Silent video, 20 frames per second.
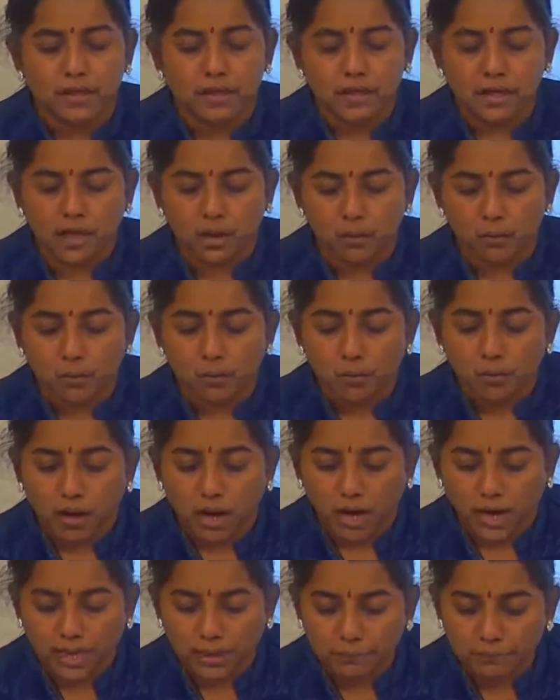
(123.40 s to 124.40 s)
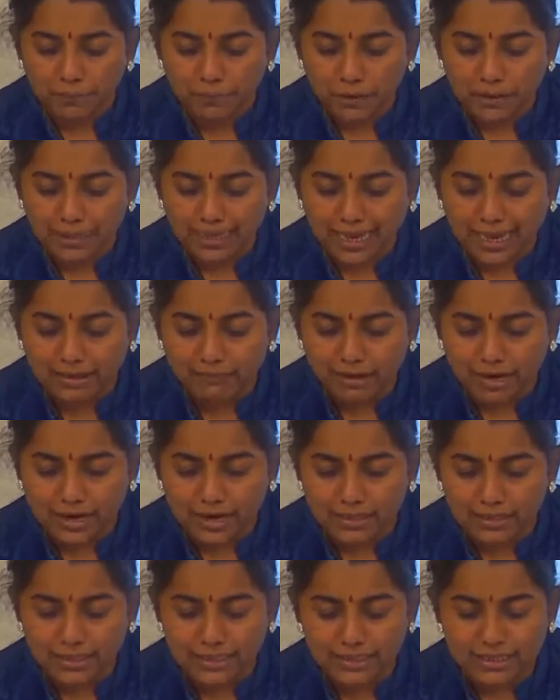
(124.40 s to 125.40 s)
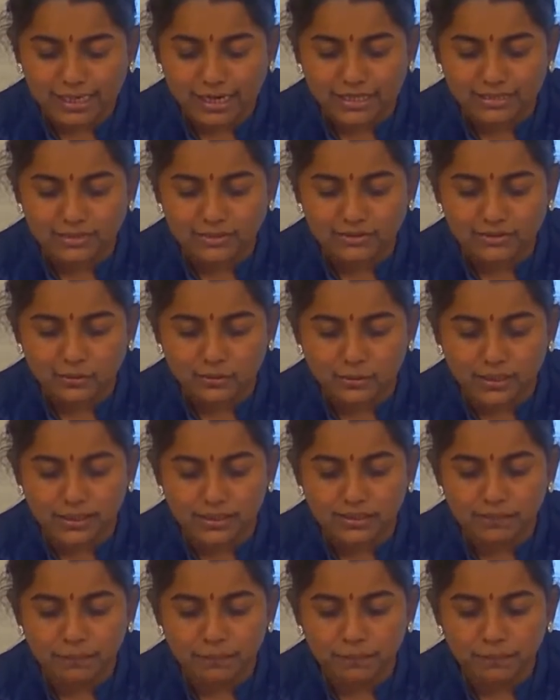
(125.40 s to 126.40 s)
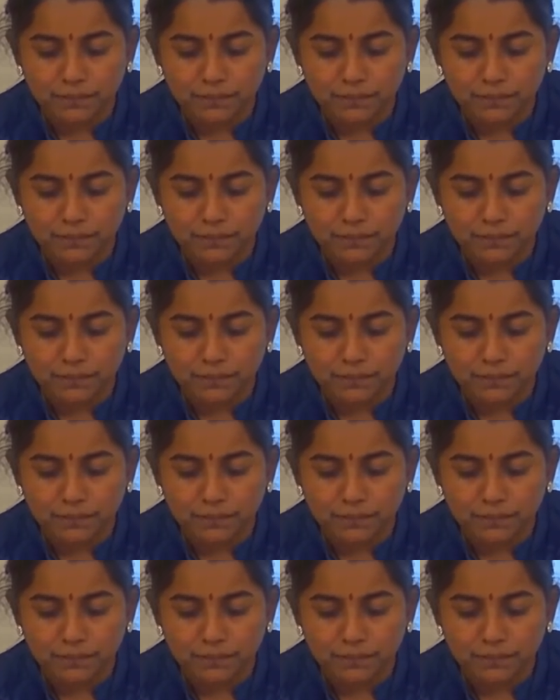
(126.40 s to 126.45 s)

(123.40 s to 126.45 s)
Now, I am going to have another class student.